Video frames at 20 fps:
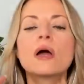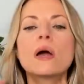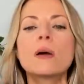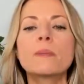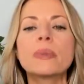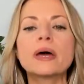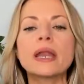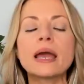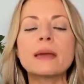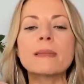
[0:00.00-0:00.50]

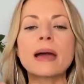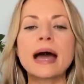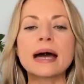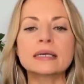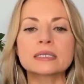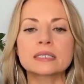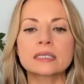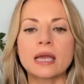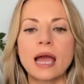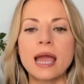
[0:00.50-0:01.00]
But
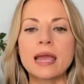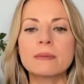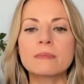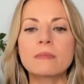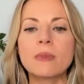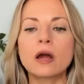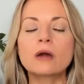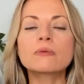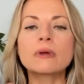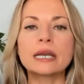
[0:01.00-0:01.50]
I'm
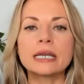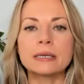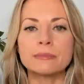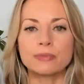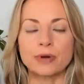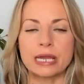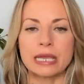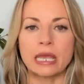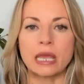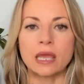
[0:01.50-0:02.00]
already
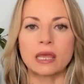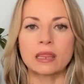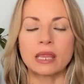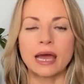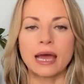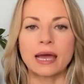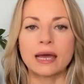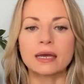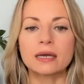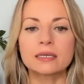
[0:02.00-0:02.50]
bringing
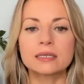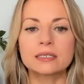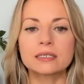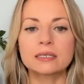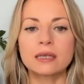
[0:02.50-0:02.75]
that.